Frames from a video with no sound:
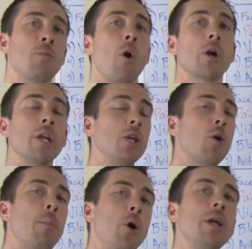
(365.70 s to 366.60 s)
marketing.
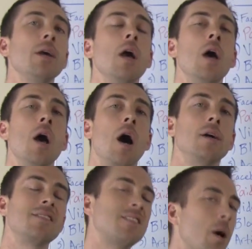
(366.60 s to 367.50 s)
You're putting
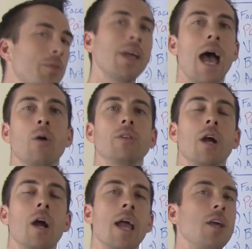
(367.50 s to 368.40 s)
something out
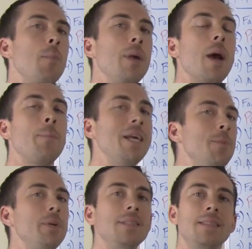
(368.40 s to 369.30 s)
there. It could be a P
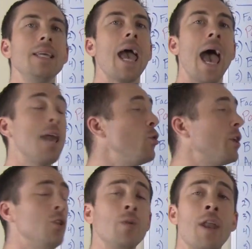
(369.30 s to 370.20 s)
P C ad. You
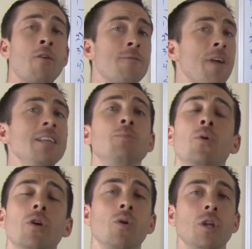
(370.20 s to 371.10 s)
can do that on
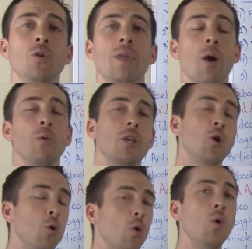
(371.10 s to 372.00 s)
Facebook. You can do that with
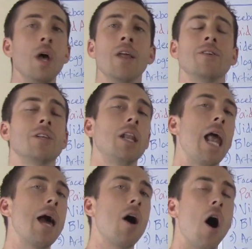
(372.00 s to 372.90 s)
Google. There's a
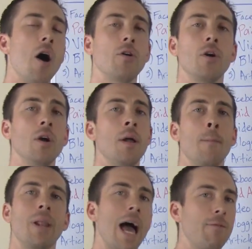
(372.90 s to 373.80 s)
lot of other
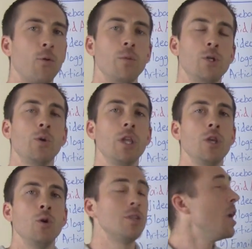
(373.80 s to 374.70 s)
platforms you can
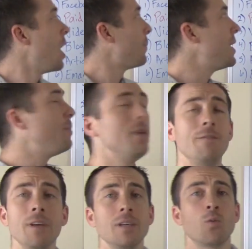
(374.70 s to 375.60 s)
use. P P
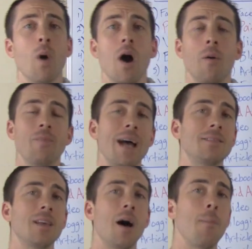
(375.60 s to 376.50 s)
V as well.
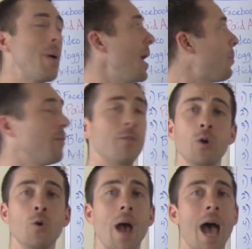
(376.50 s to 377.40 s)
That's uh,
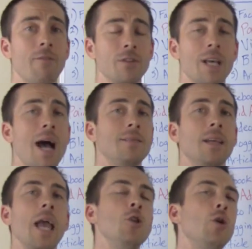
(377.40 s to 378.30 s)
pay-per-view
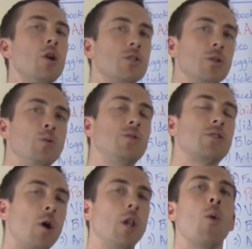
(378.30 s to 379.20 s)
advertising. And you can also do
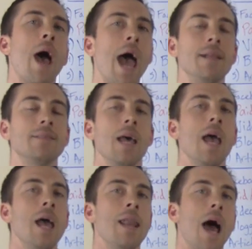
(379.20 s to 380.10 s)
solo ads.
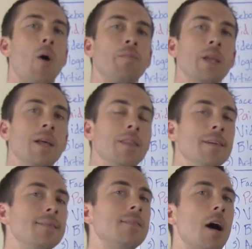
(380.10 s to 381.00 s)
Now,
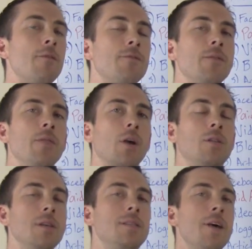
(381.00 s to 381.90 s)
this stuff, the,
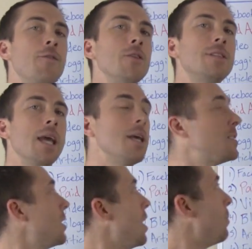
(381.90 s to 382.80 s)
the difference
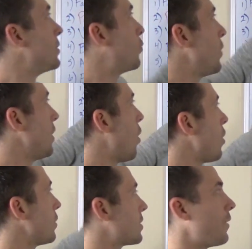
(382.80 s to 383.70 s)
is between
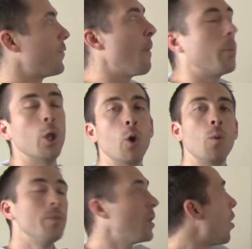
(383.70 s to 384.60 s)
all the stuff in
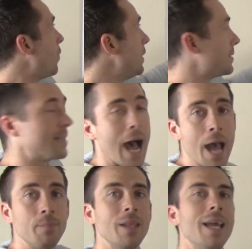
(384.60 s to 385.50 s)
blue on this
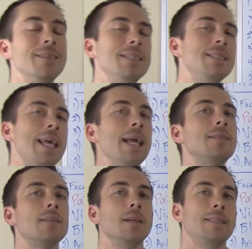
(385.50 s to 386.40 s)
side is it
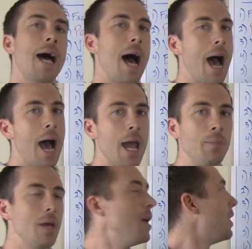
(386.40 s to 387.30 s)
takes
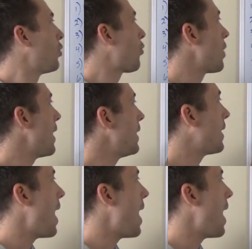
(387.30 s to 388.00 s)
time creating